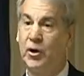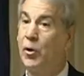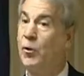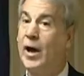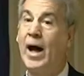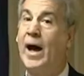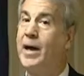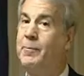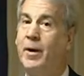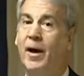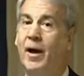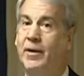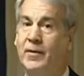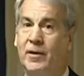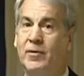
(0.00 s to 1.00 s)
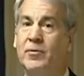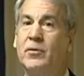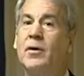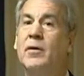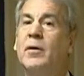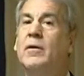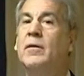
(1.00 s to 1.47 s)
hide behind this.
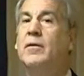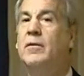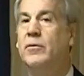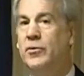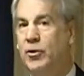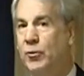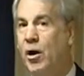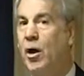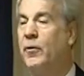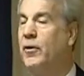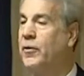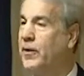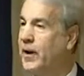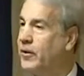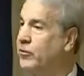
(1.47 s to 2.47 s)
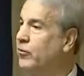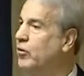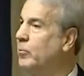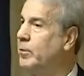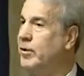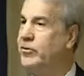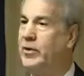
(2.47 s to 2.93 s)
Do all the things. You should be
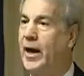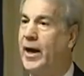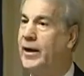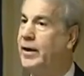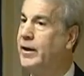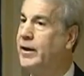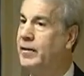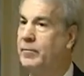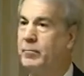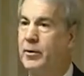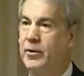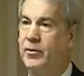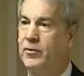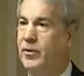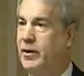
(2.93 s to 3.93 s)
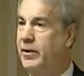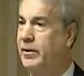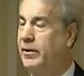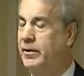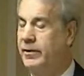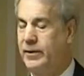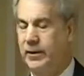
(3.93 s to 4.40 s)
jogging and eating birdseed
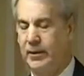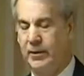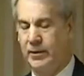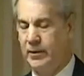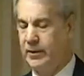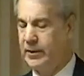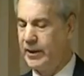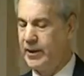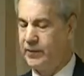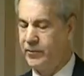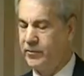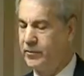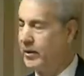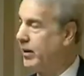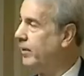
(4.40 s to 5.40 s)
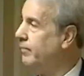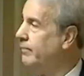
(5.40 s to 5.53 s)
here to get this job.